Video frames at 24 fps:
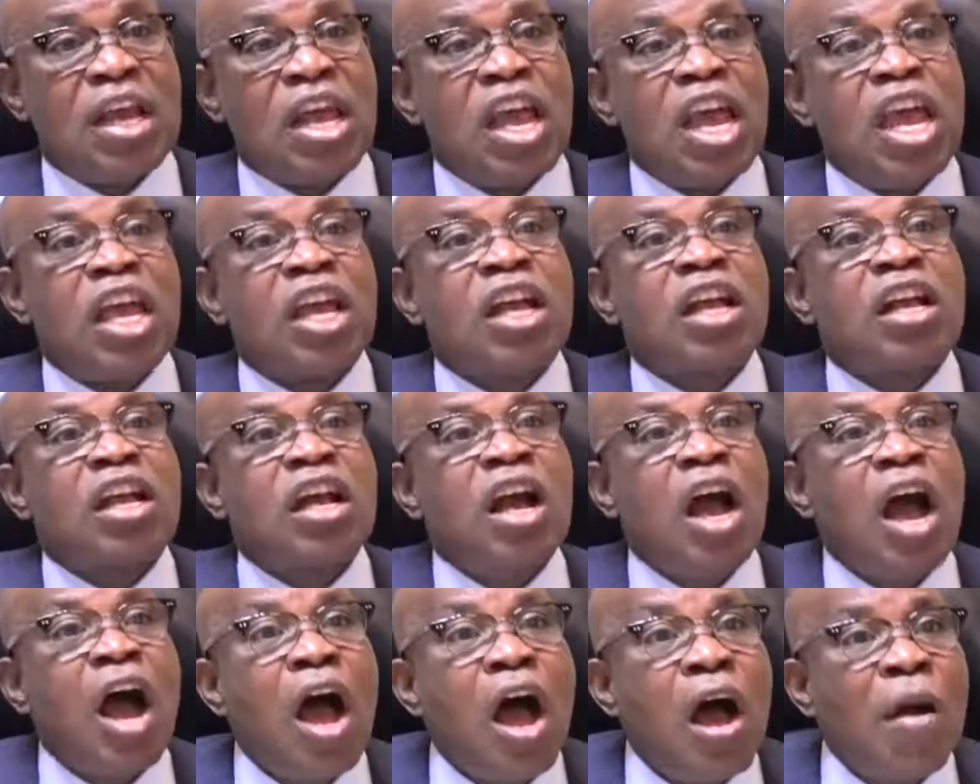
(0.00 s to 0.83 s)

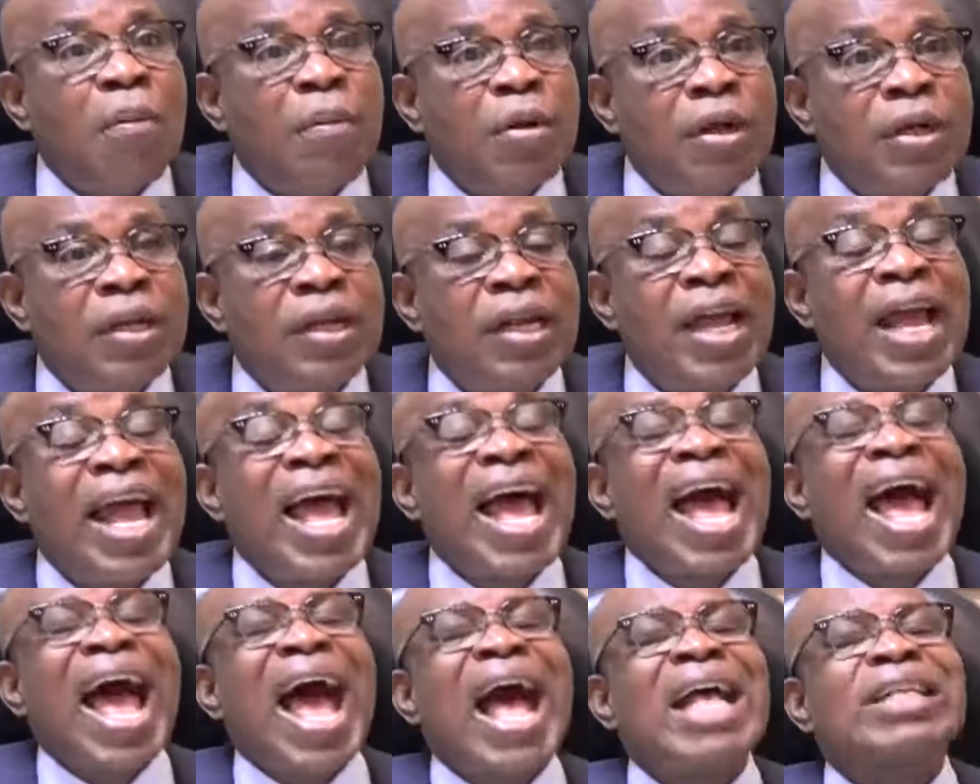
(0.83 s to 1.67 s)

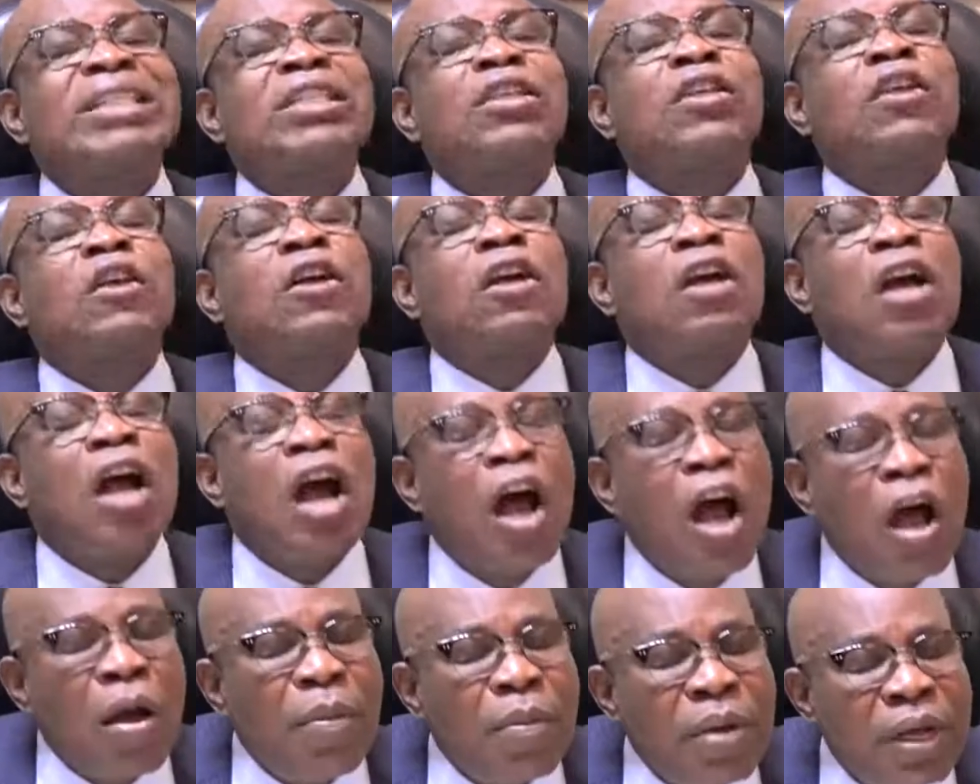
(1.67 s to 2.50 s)
as
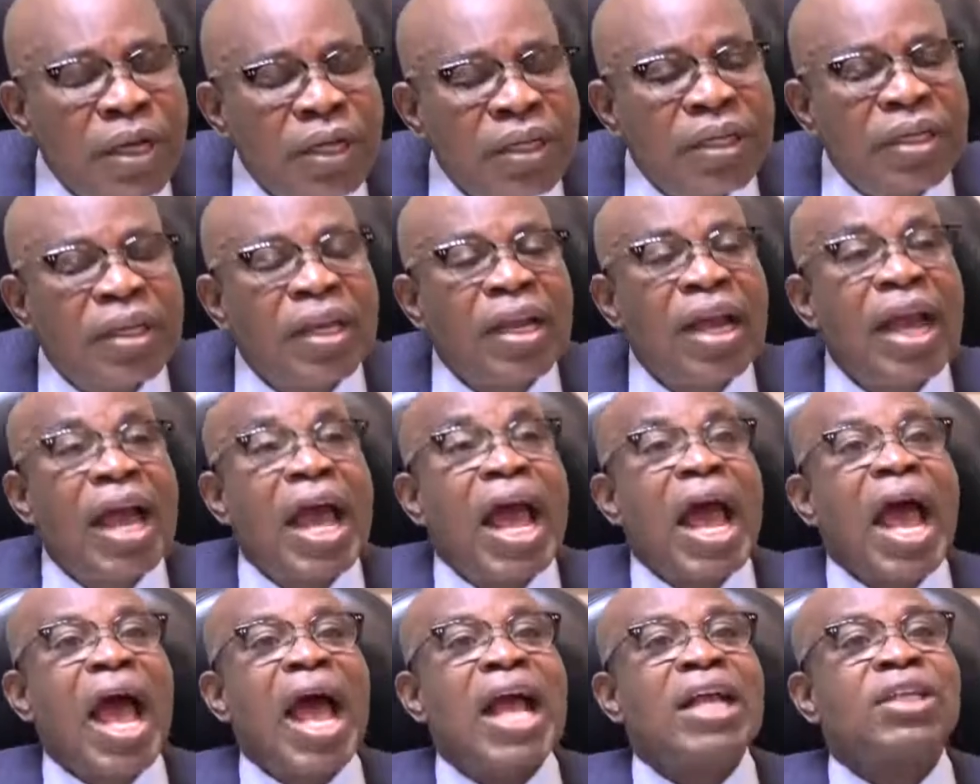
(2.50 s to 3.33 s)
common
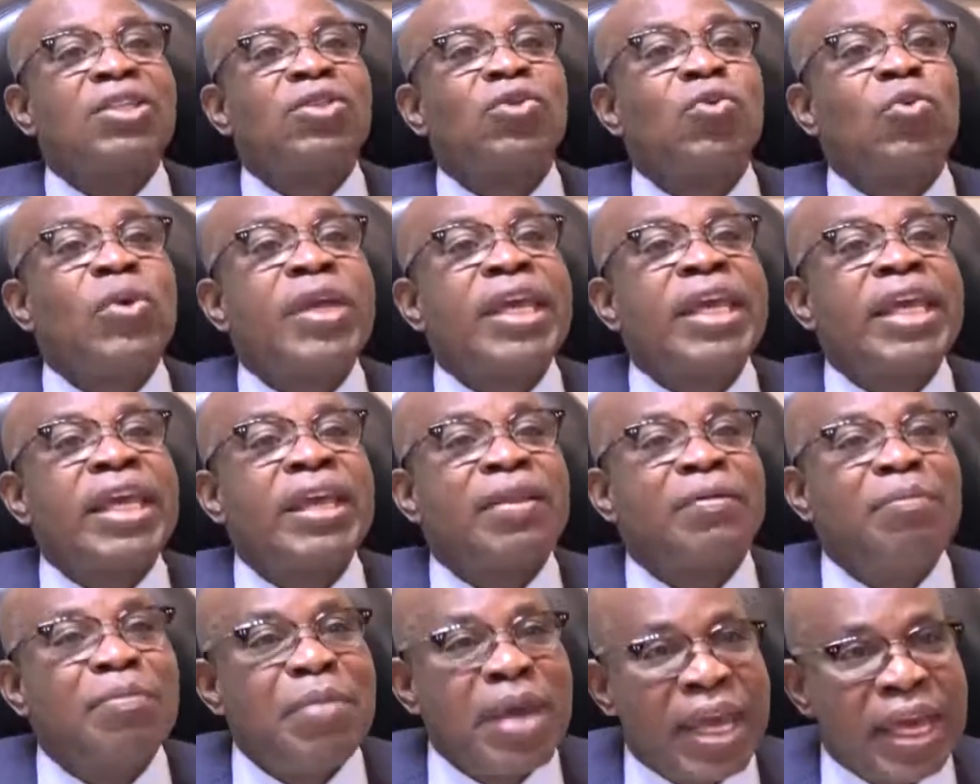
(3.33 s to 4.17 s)
as we
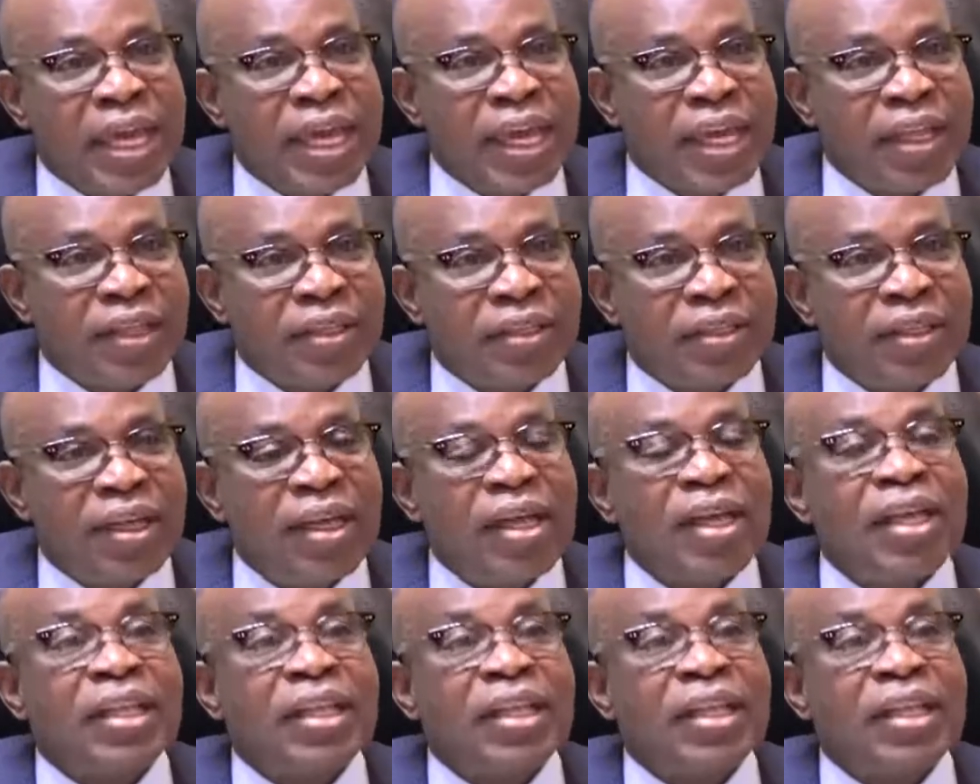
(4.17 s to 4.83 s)
can make it,